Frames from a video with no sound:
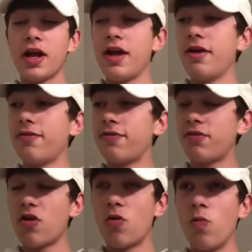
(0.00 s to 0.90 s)
if
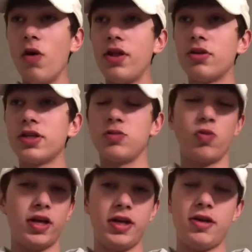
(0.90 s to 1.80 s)
the weather is
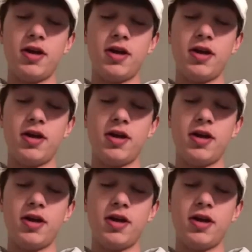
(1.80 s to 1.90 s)
windy.